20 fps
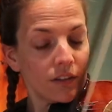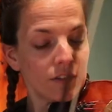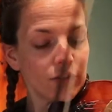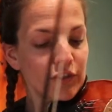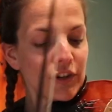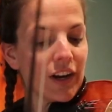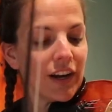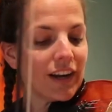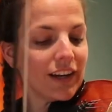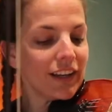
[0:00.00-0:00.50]

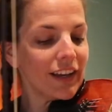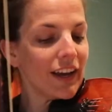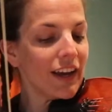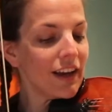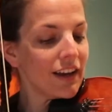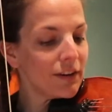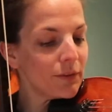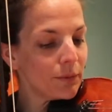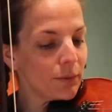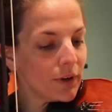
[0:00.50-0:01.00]
Try it
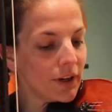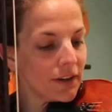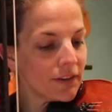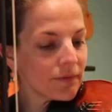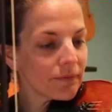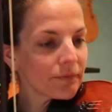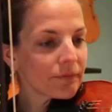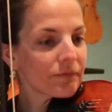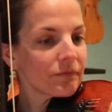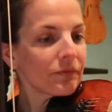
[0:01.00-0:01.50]
again. 1,
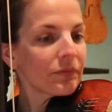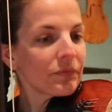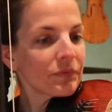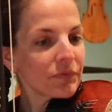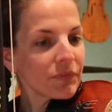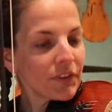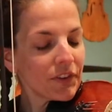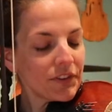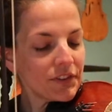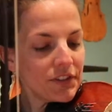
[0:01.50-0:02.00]

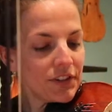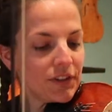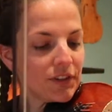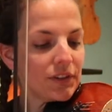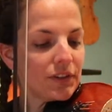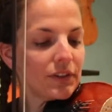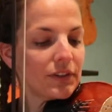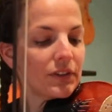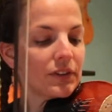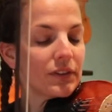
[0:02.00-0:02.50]

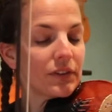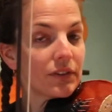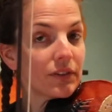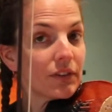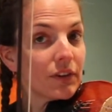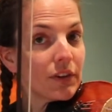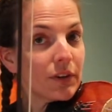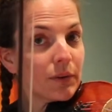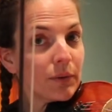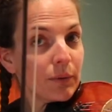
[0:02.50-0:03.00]
2,
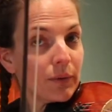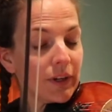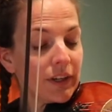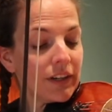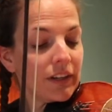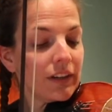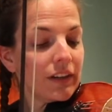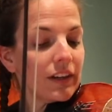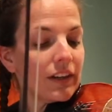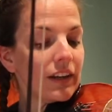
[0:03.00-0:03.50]

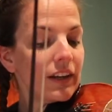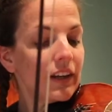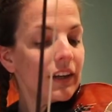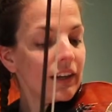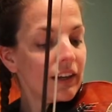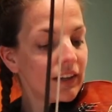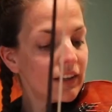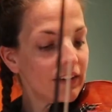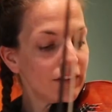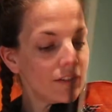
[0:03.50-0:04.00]
1,
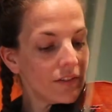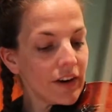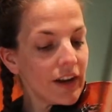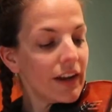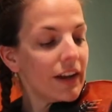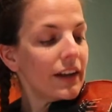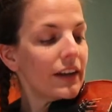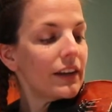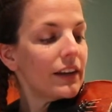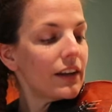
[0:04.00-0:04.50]
and
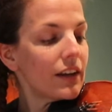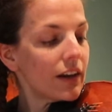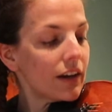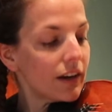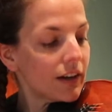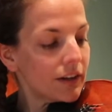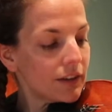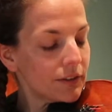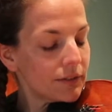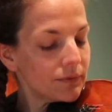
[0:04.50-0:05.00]
ready,
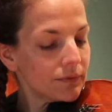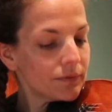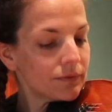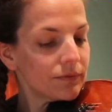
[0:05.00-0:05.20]
go.